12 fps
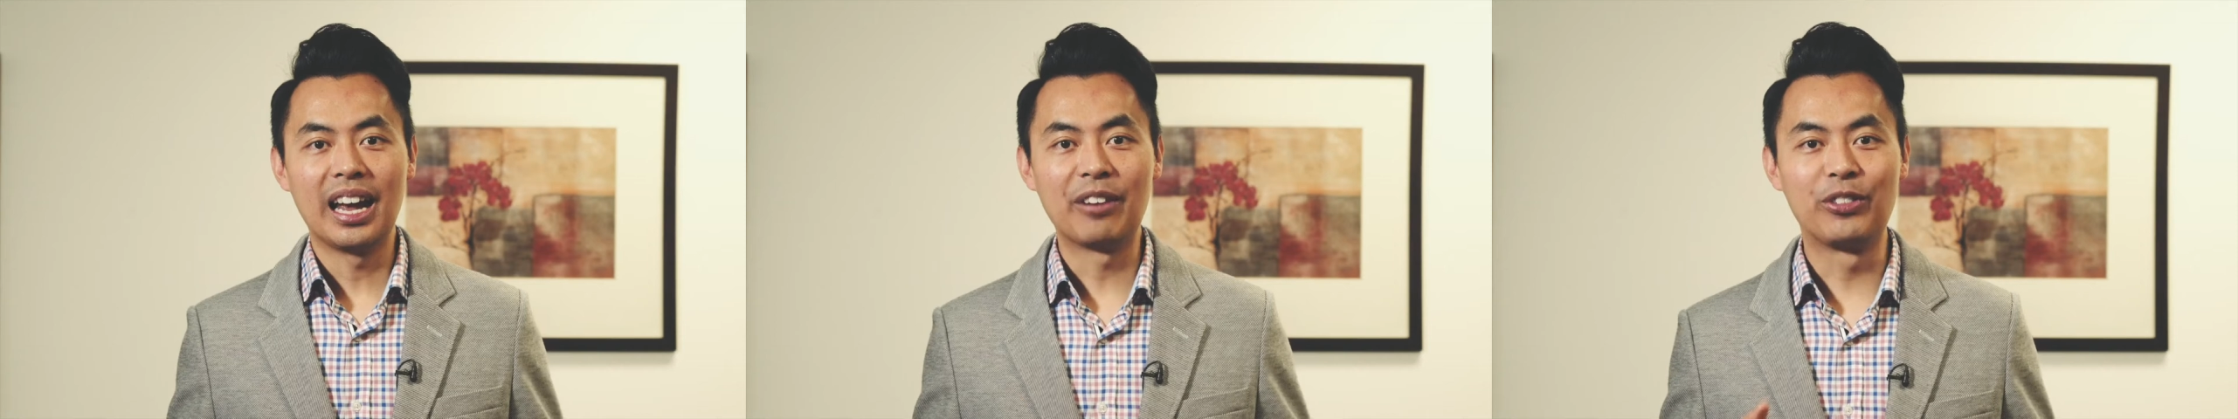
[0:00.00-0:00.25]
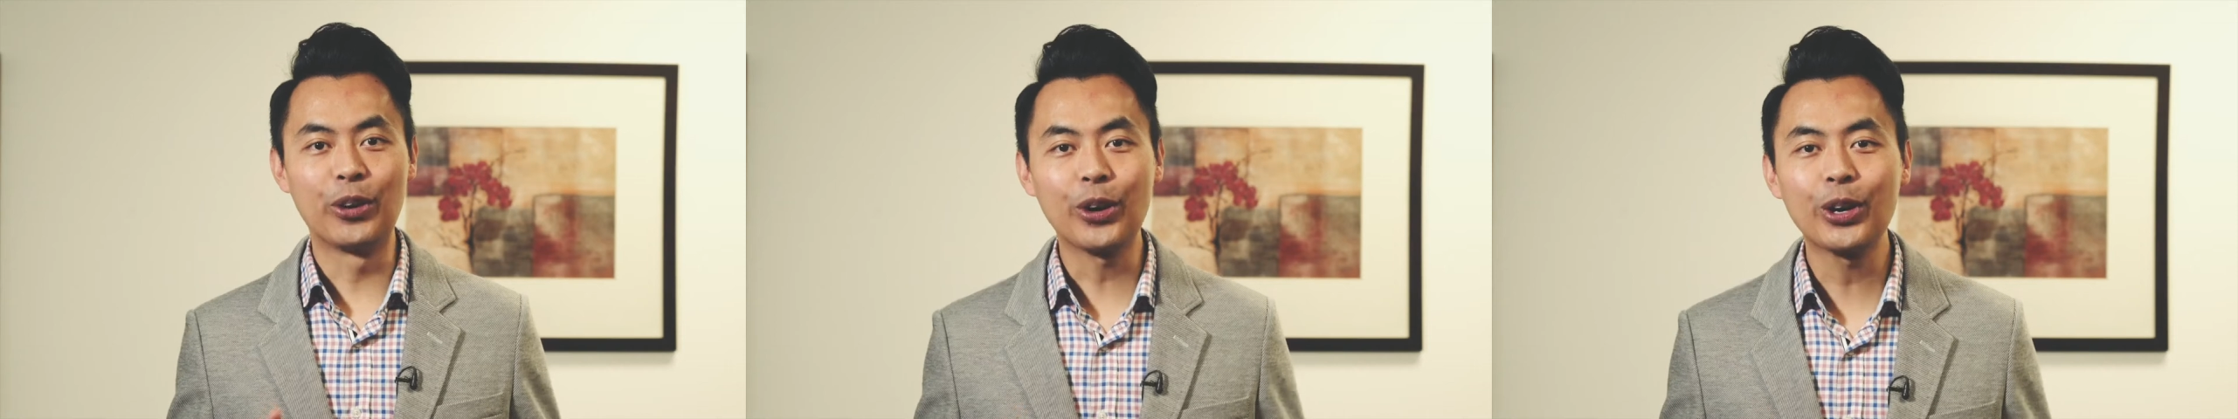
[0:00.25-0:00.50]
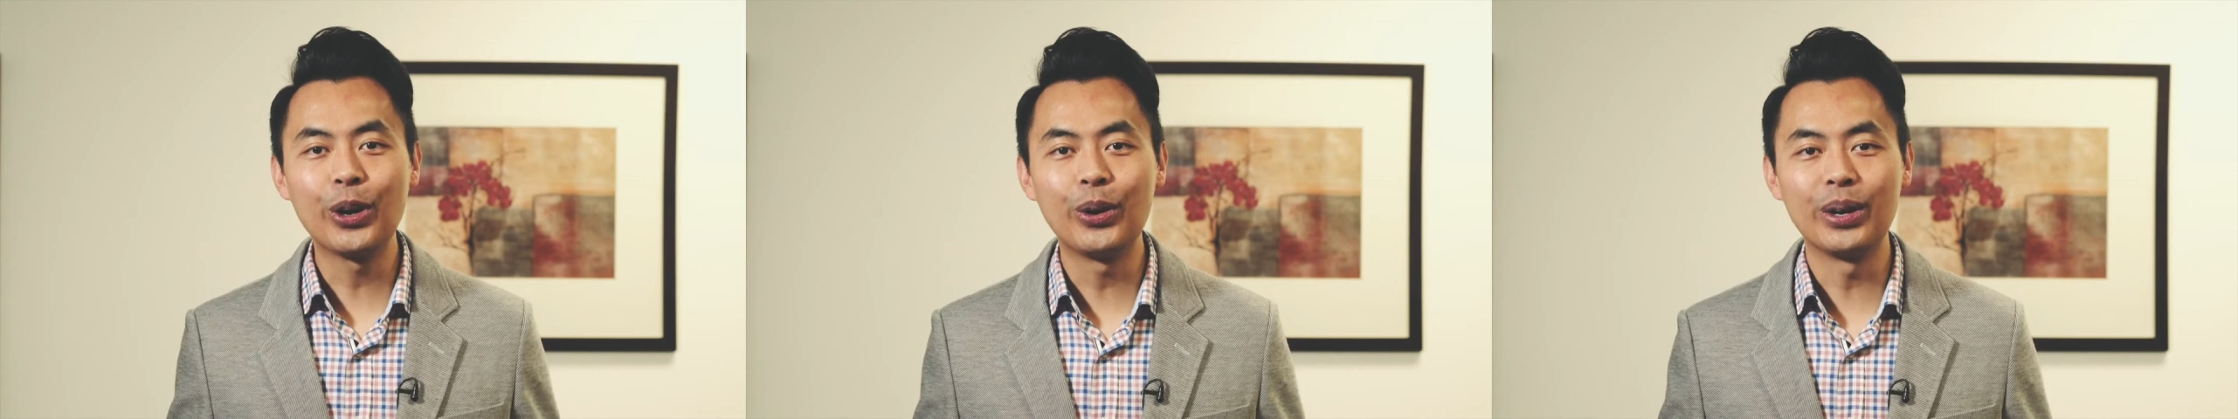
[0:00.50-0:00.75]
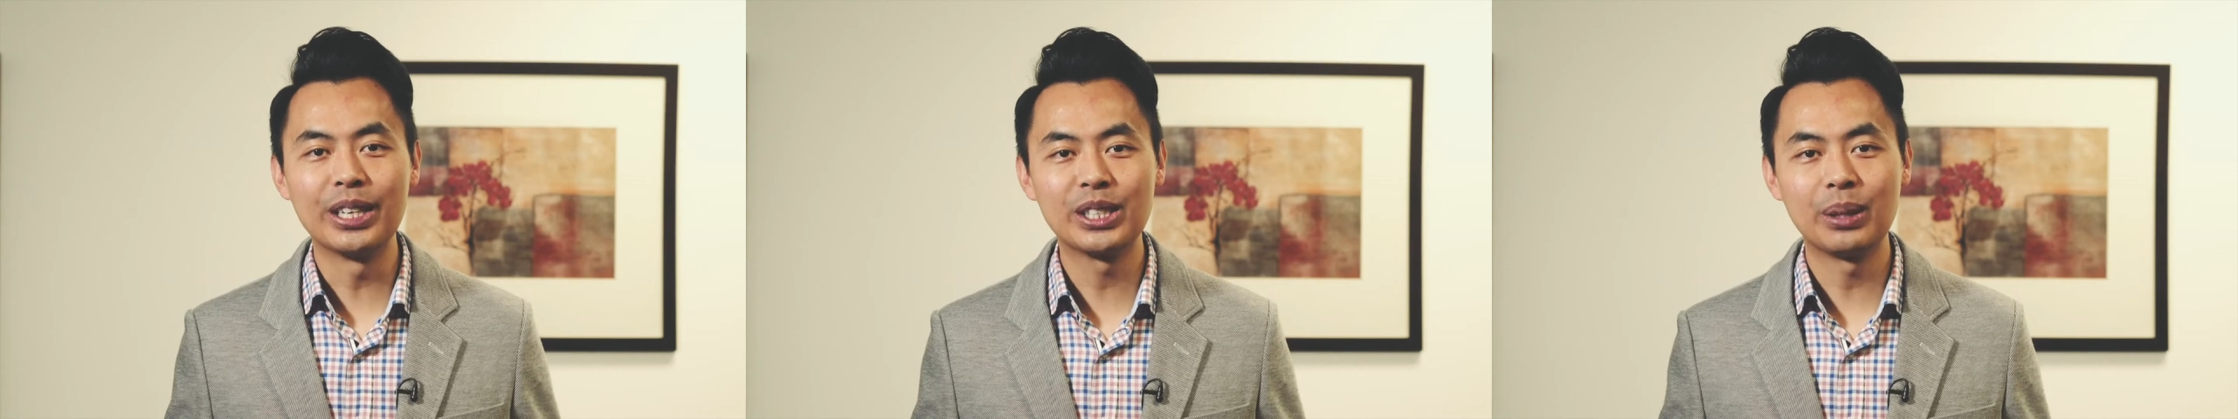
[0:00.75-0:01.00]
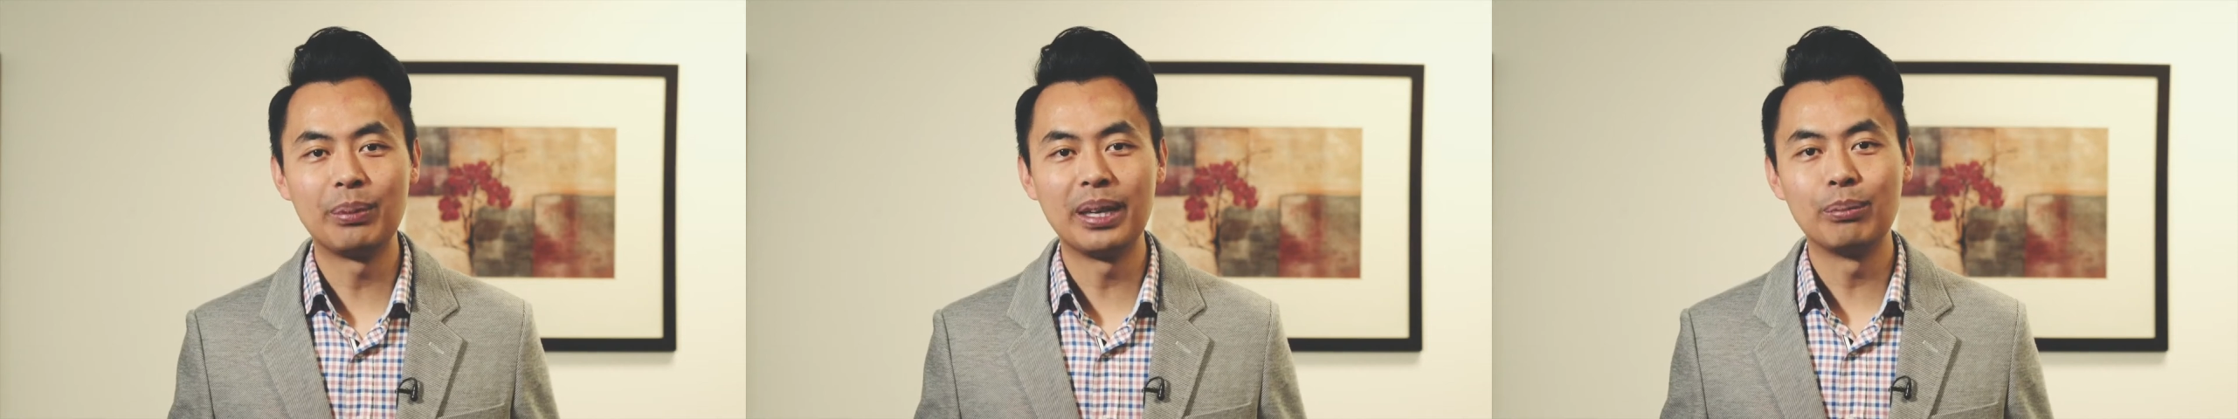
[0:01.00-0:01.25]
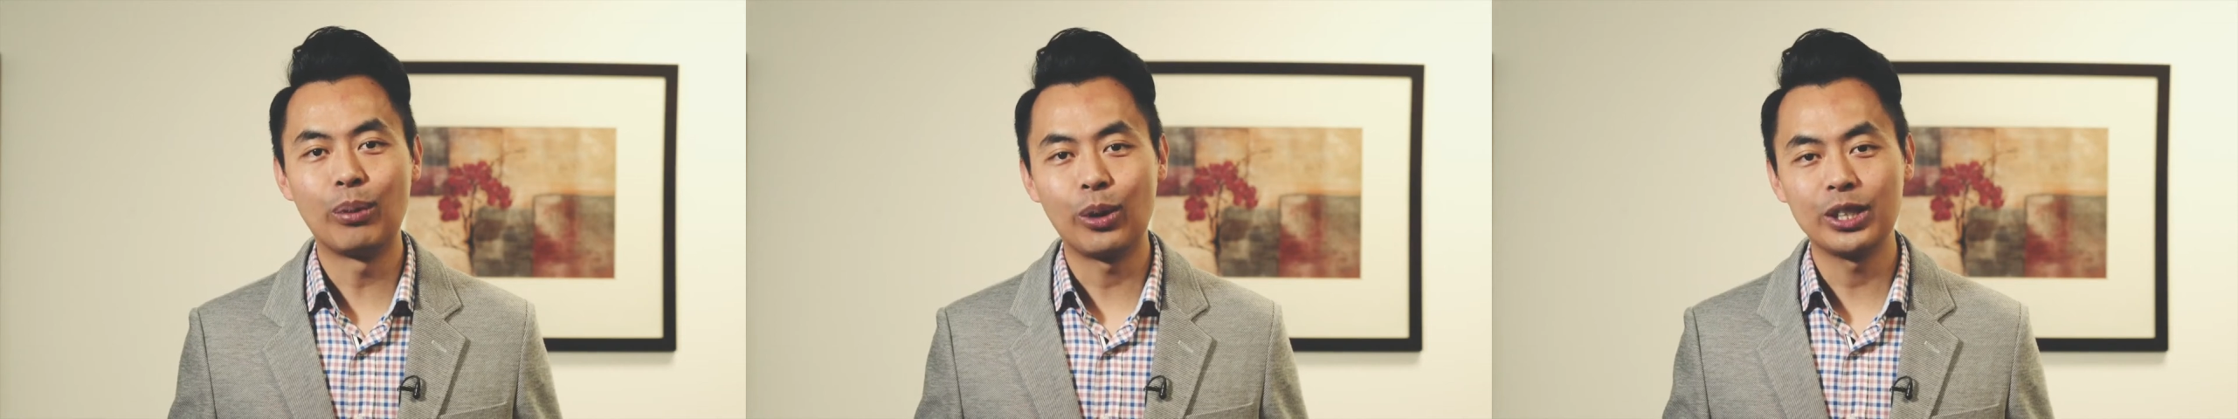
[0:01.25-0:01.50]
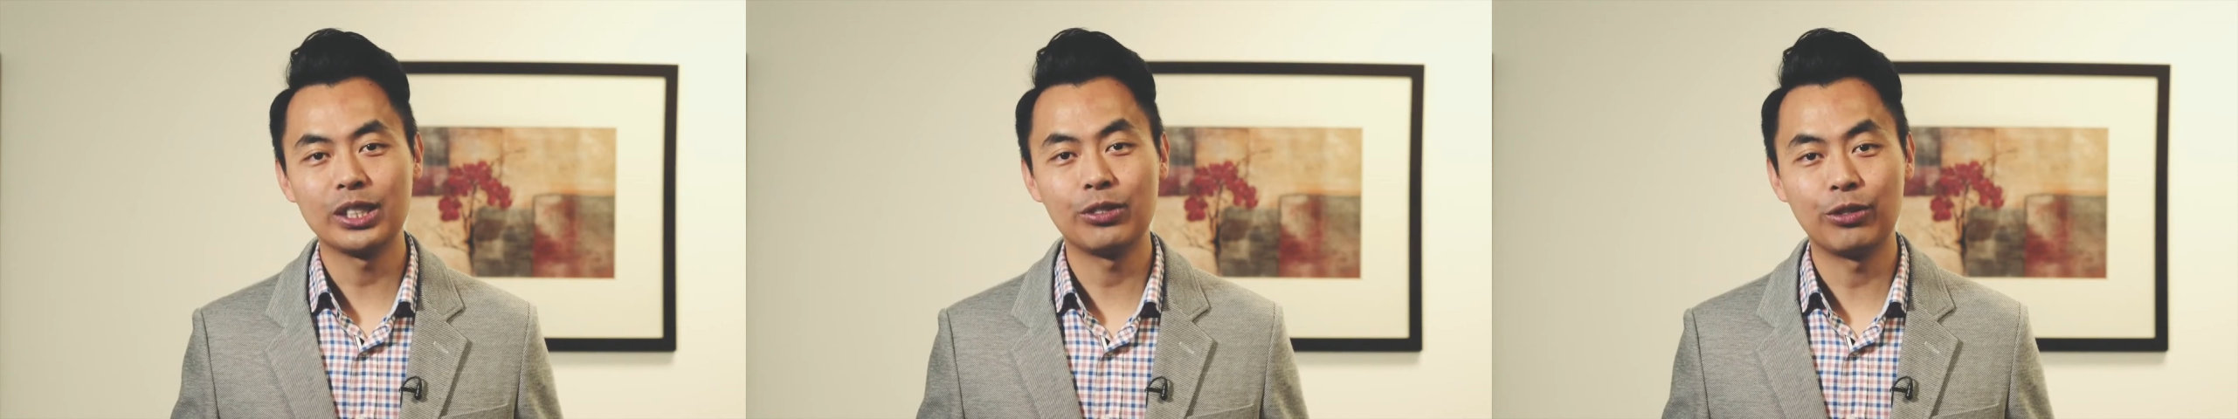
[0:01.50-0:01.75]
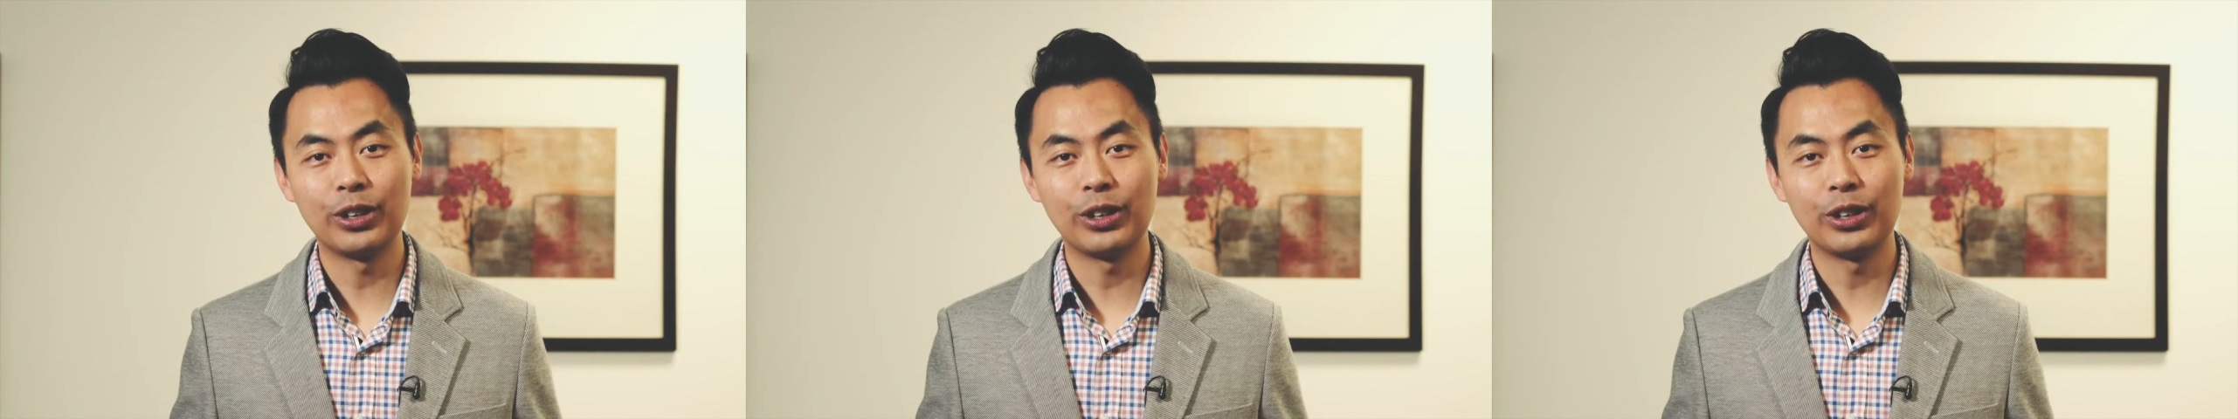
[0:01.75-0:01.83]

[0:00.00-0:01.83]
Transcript: If your goal is to be mortgage